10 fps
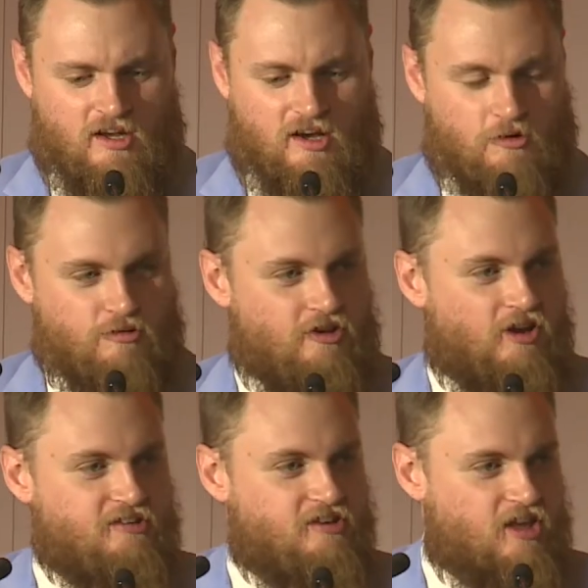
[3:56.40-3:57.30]
I'd also
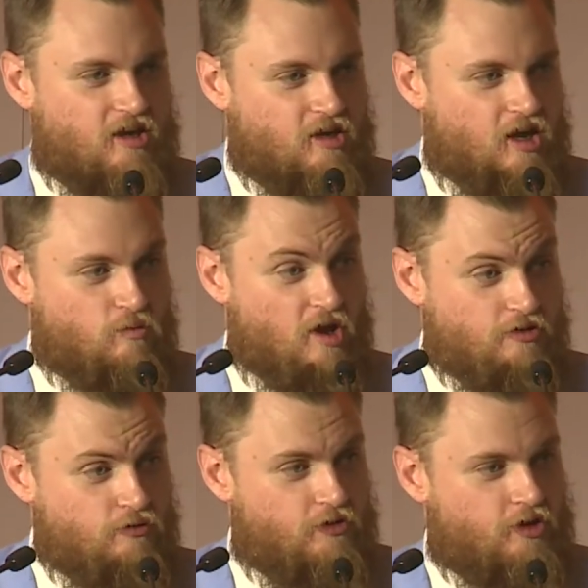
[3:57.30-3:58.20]
like to thank uh,
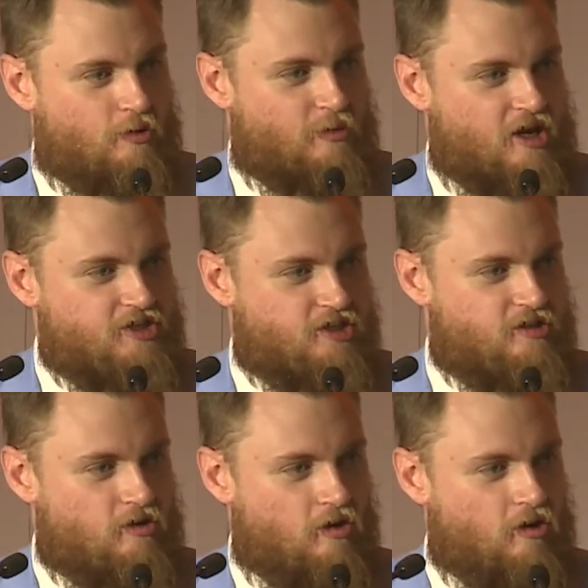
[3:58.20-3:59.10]
Russell for the
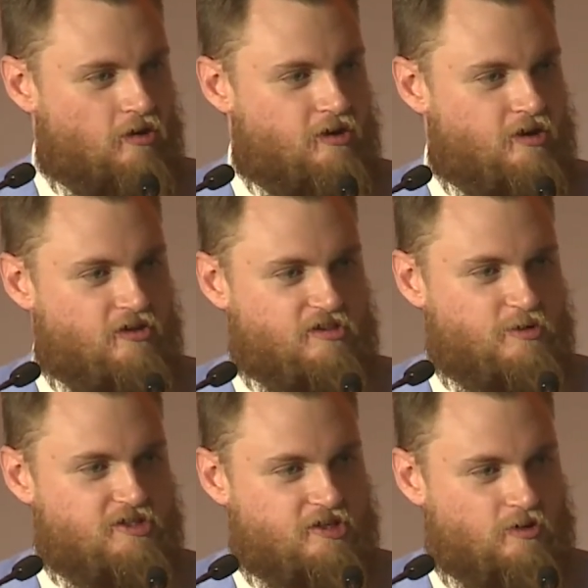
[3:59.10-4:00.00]
nomination on this
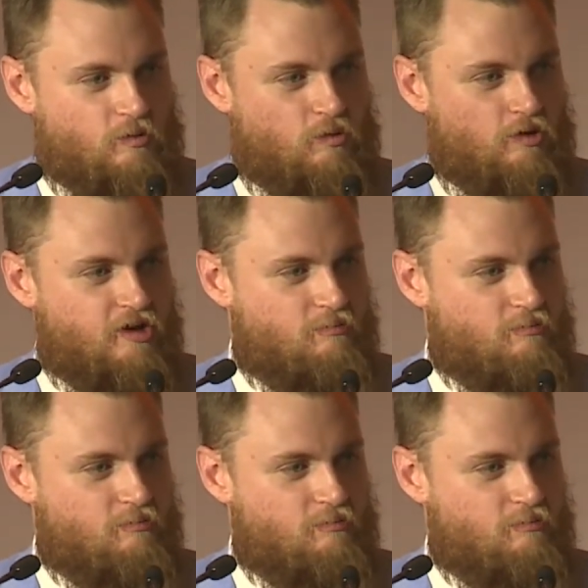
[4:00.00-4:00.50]
particular award. It